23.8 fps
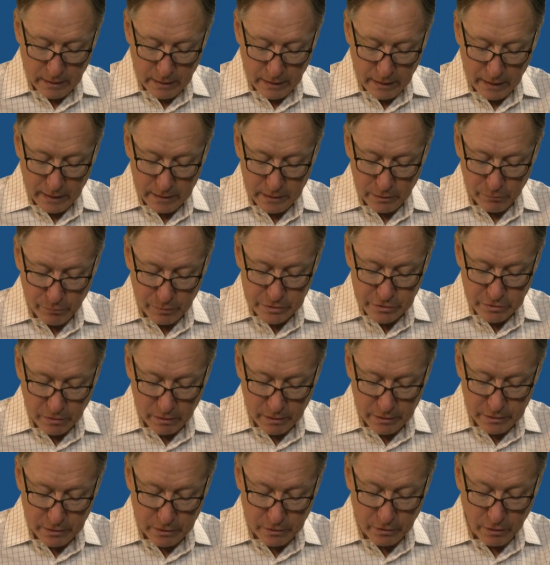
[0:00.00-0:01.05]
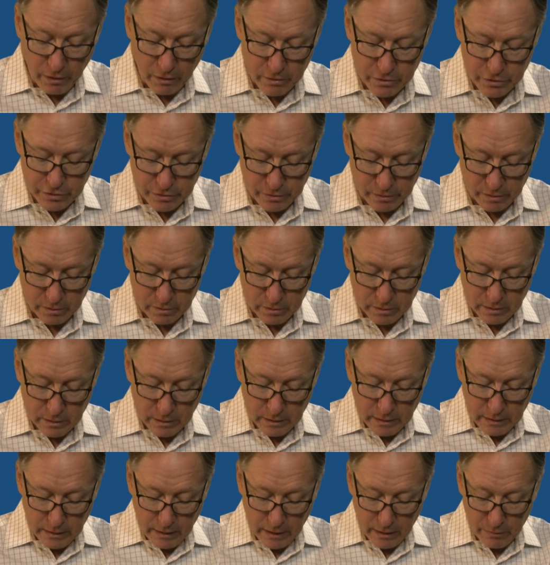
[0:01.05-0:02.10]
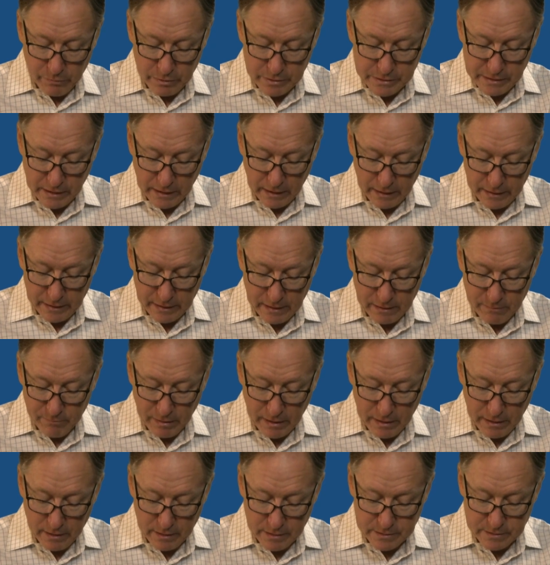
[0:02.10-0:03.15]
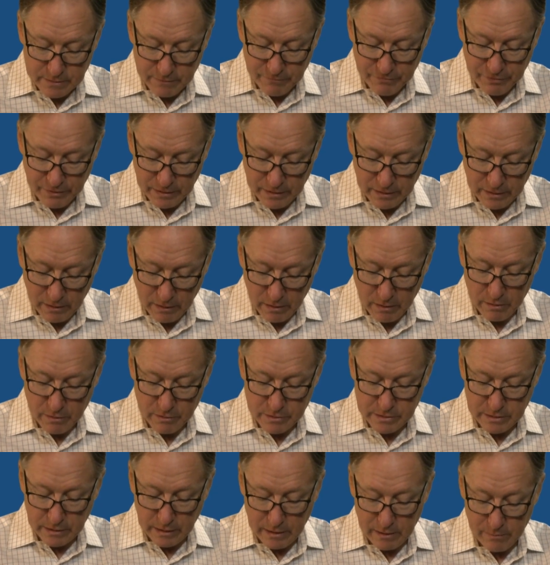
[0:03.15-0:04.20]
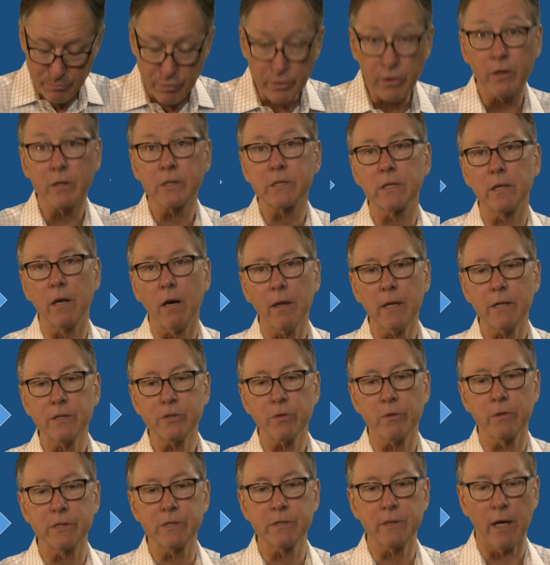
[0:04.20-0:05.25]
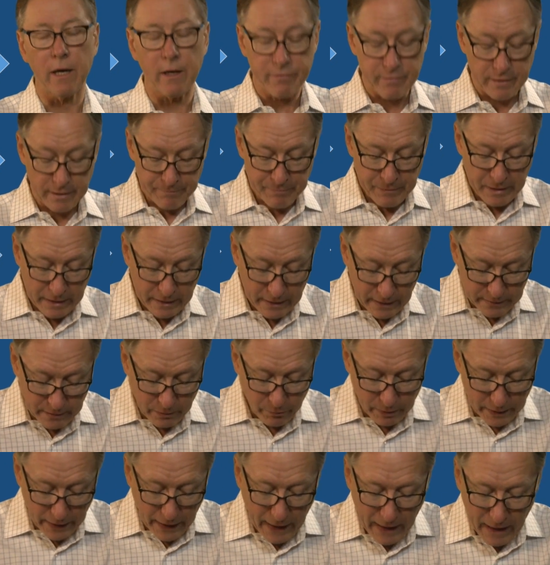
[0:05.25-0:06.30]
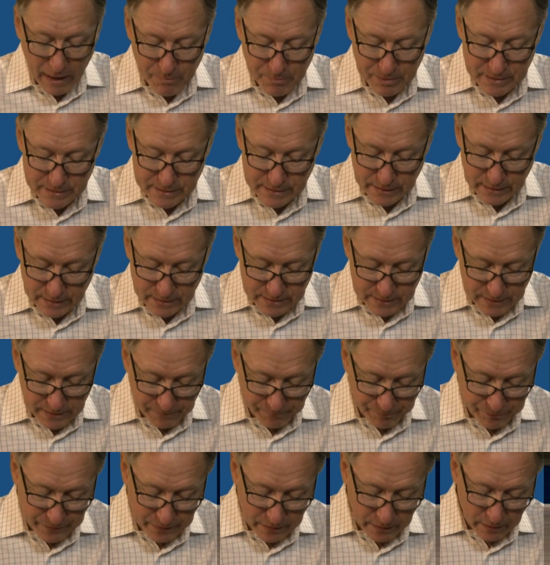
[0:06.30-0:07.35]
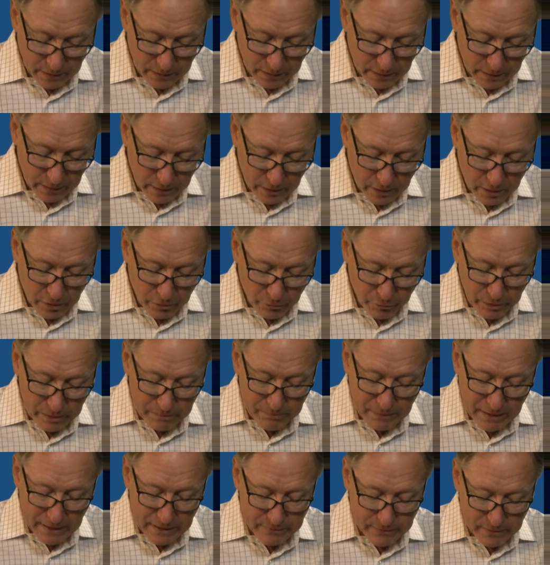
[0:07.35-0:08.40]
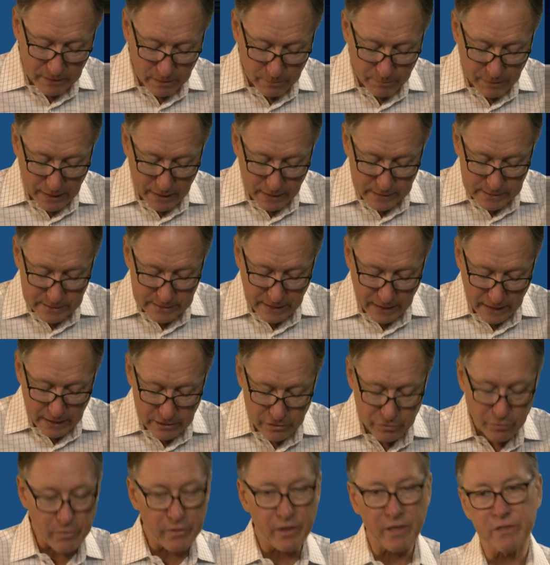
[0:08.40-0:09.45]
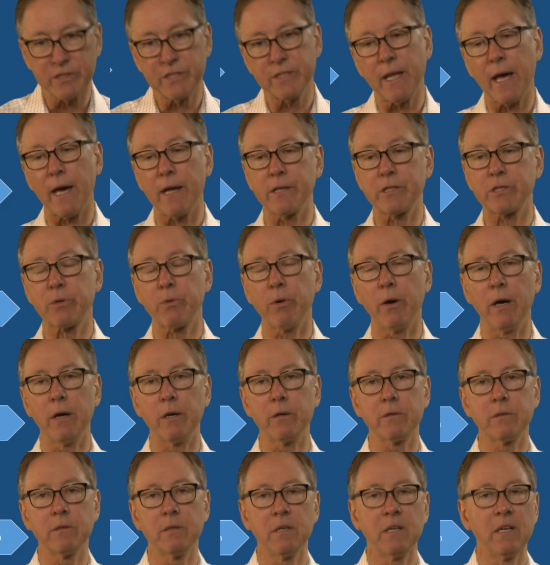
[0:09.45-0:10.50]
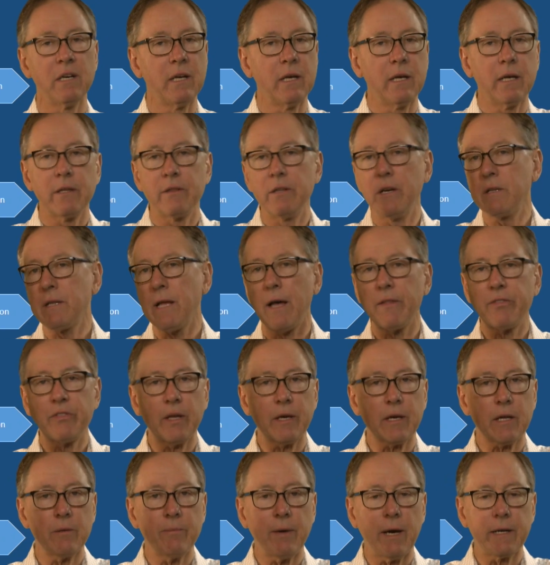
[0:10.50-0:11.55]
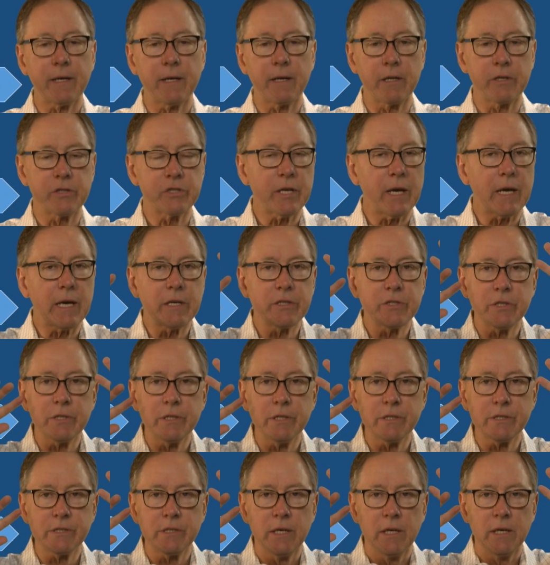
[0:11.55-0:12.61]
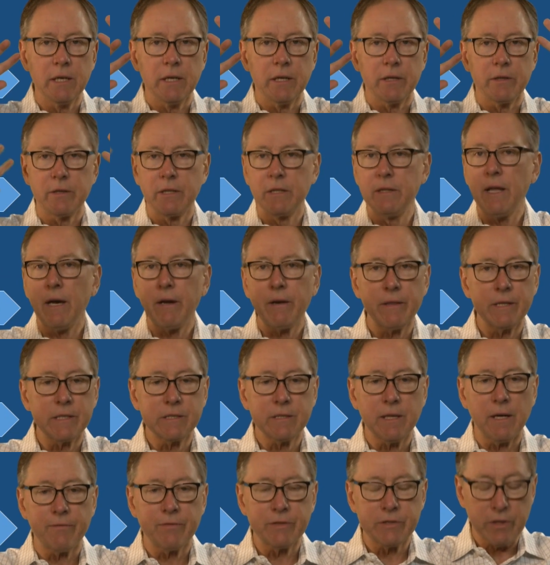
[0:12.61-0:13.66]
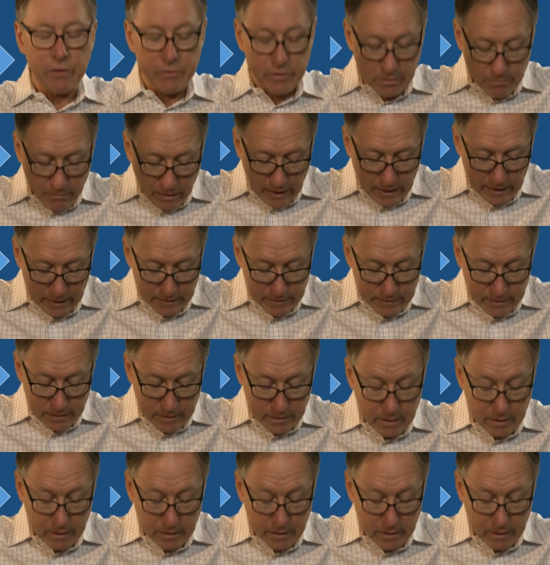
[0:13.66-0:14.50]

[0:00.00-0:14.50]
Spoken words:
and then we started to nurture, and we're sending out emails and videos and ebooks and all that sort of stuff. And then what happens is, we meet them at a stage where they're status quo. They're not thinking about any changes. None of the stuff is on their mind.